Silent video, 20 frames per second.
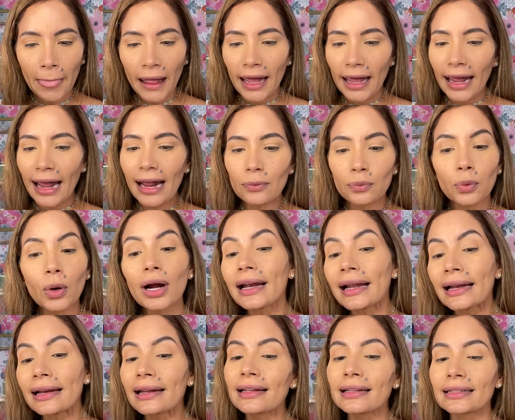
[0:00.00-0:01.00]
And what
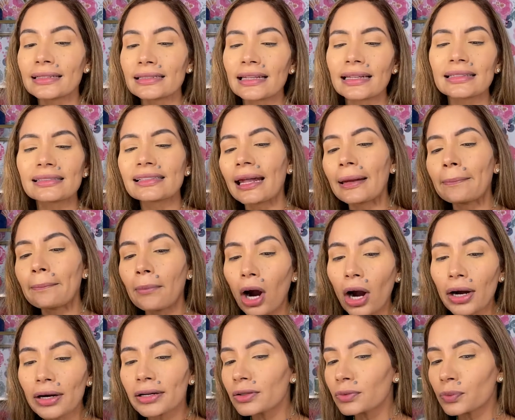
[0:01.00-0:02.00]
it is, it's a
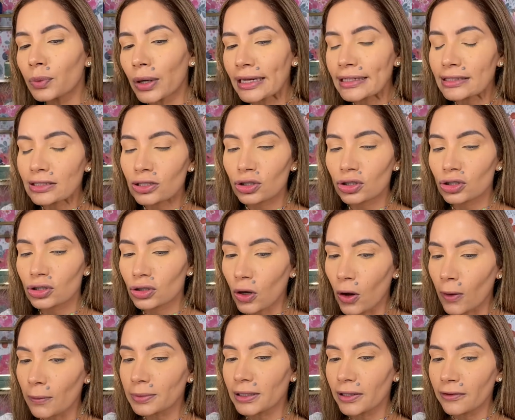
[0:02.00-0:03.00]
modern way to
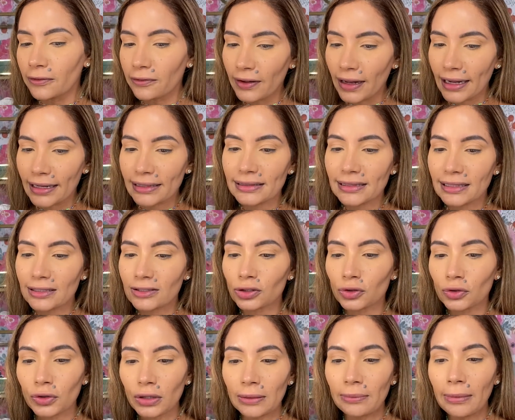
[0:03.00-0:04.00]
sculpt the face. This
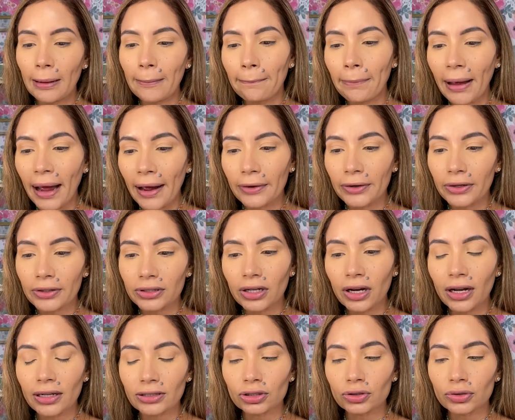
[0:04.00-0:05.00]
cream and powder
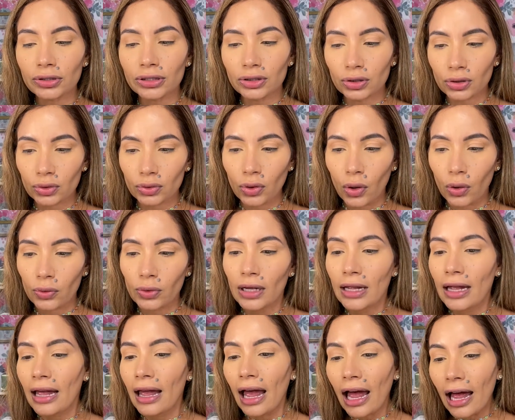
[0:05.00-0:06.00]
contouring duo
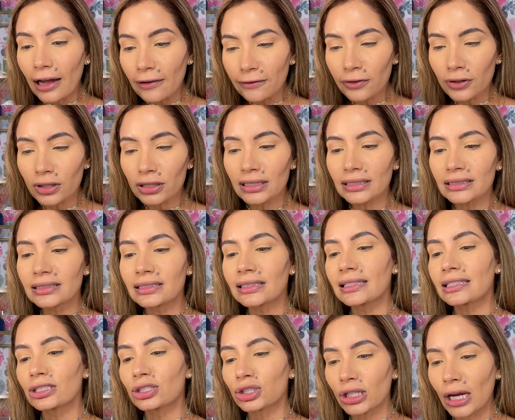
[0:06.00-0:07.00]

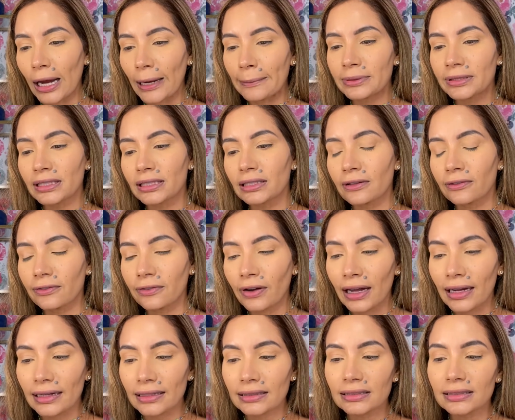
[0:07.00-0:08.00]
effortlessly shapes and
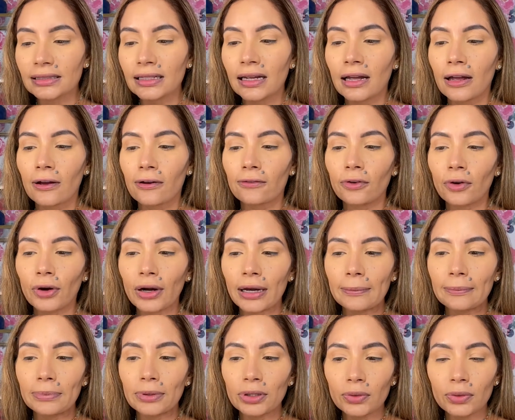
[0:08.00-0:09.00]
defines for a
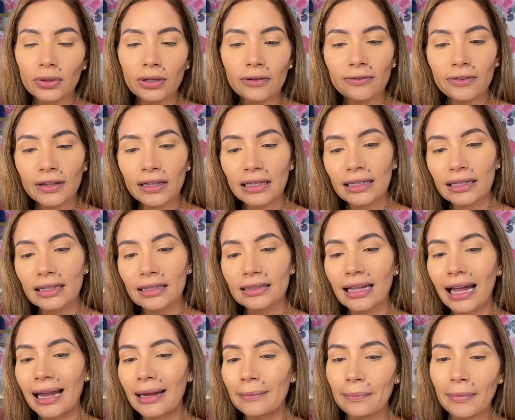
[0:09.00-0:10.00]
beautifully
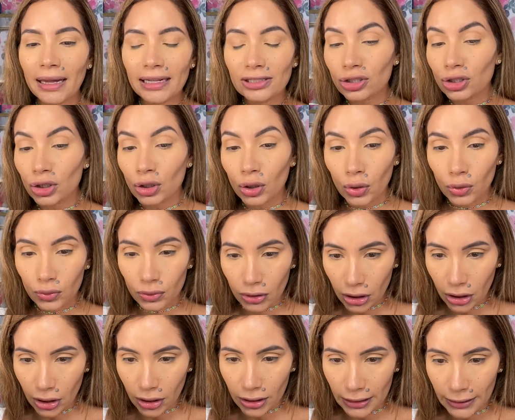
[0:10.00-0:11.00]
dimensional
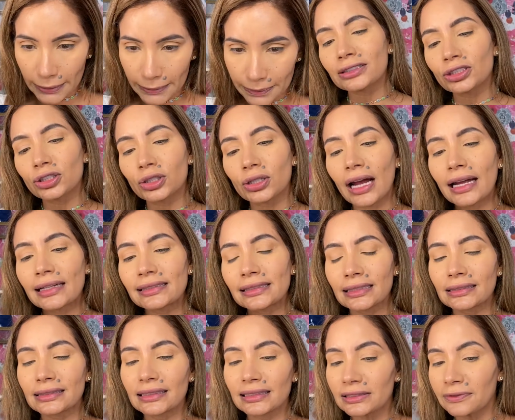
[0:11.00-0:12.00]
look. So you guys,
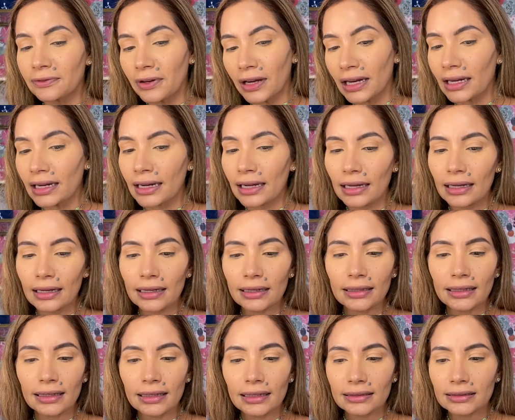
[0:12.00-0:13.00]
this is vegan.
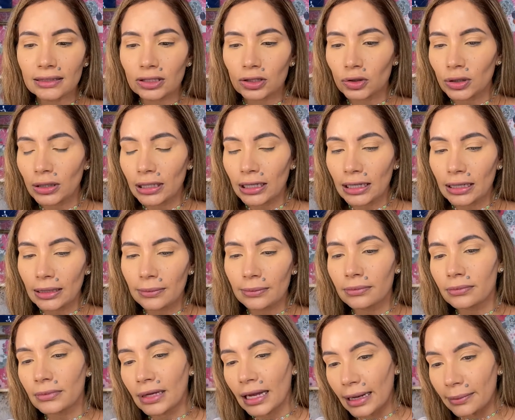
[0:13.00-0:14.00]
It is a
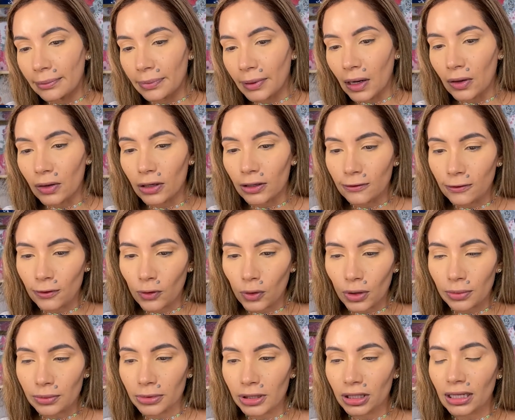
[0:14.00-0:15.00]
cream and powder
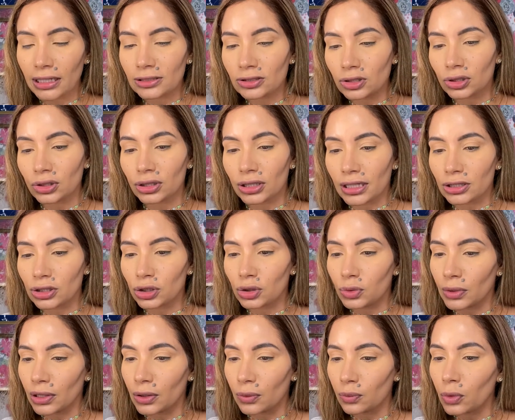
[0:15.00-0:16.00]
formula, so you get
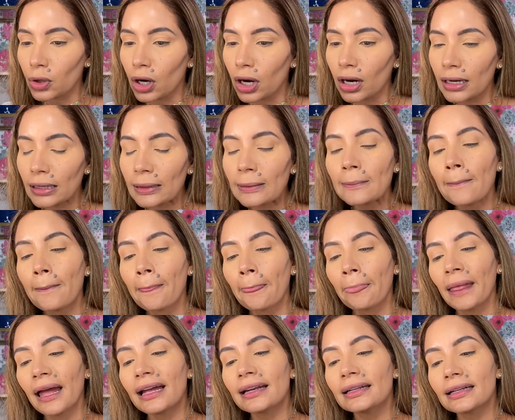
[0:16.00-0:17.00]

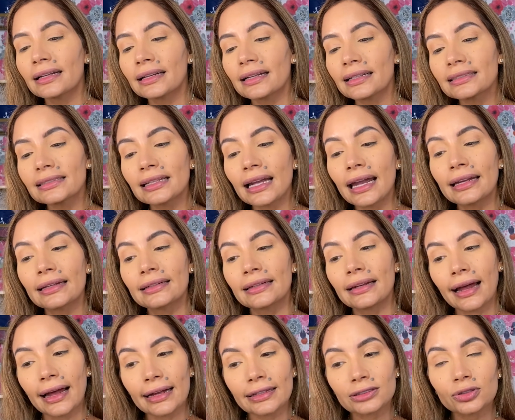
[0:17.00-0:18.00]
2-in-1, and it is a
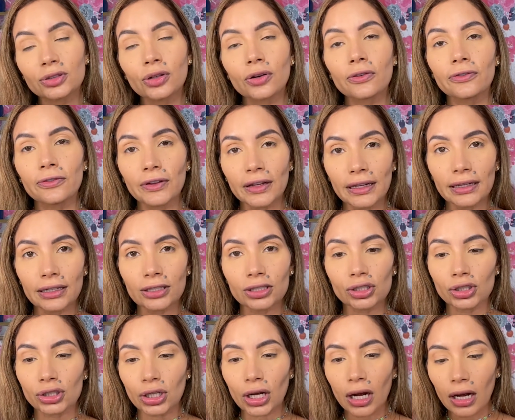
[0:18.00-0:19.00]
natural
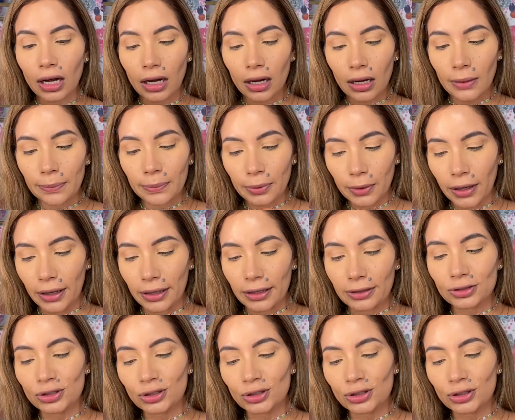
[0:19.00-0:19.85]
finish product.